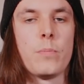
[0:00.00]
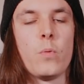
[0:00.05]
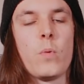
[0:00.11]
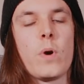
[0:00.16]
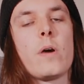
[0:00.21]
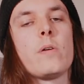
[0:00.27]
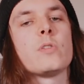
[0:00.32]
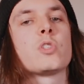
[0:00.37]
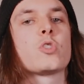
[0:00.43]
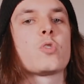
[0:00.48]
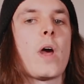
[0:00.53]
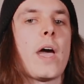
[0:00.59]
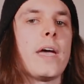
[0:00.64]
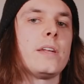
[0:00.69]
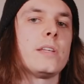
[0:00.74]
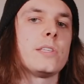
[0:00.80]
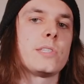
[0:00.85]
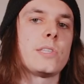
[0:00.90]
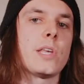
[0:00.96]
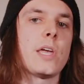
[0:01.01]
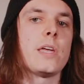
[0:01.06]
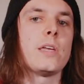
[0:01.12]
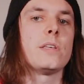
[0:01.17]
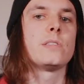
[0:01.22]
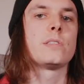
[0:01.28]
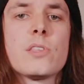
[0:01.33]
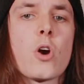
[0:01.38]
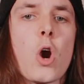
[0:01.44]
but what I was trying to say
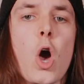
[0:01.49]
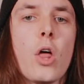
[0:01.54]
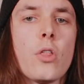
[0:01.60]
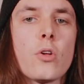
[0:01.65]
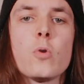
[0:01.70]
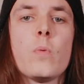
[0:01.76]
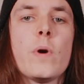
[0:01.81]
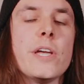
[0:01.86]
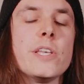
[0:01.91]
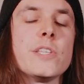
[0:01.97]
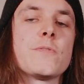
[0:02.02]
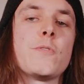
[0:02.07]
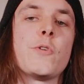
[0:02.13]
is there are other ways